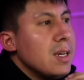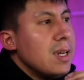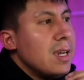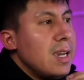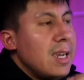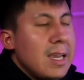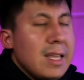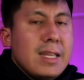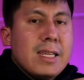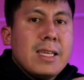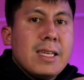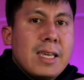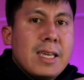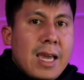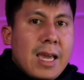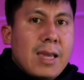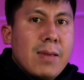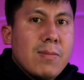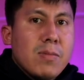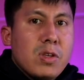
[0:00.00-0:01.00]

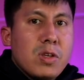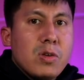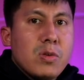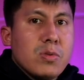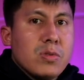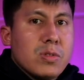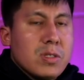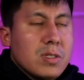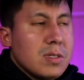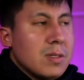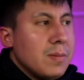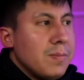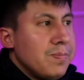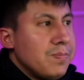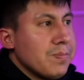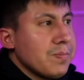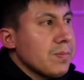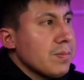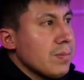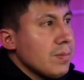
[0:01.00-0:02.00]
in-game use.
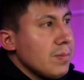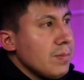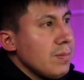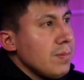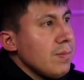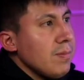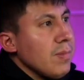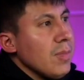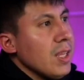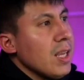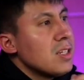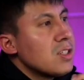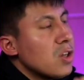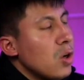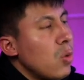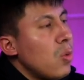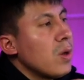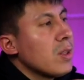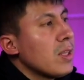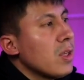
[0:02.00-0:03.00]
So
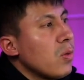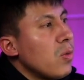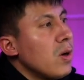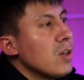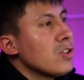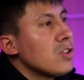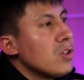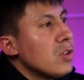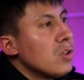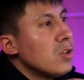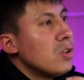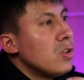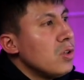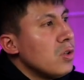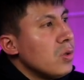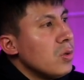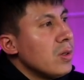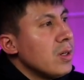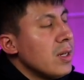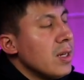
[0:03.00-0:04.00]
what they want you to do
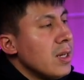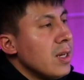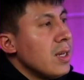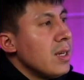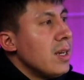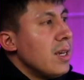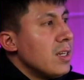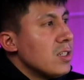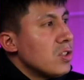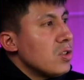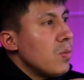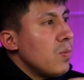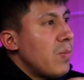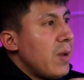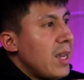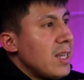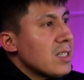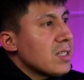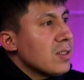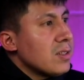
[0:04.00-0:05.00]
is to
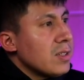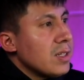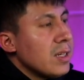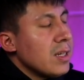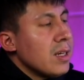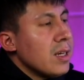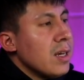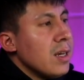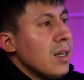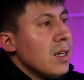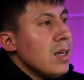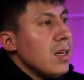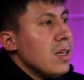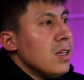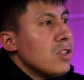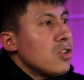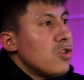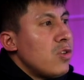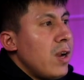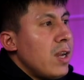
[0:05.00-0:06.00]
basically
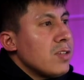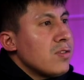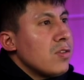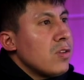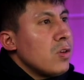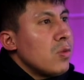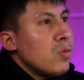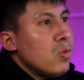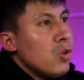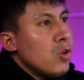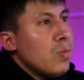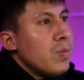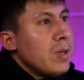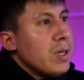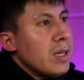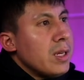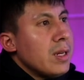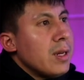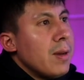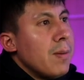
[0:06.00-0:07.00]
transfer the
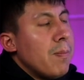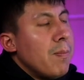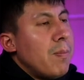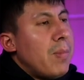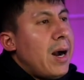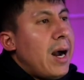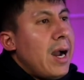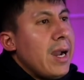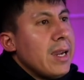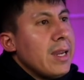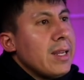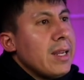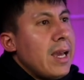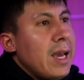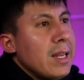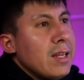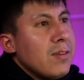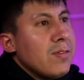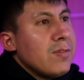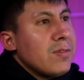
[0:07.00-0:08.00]
Ruby, buy an
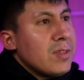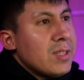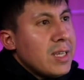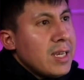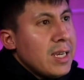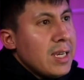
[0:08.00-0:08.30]
N F T,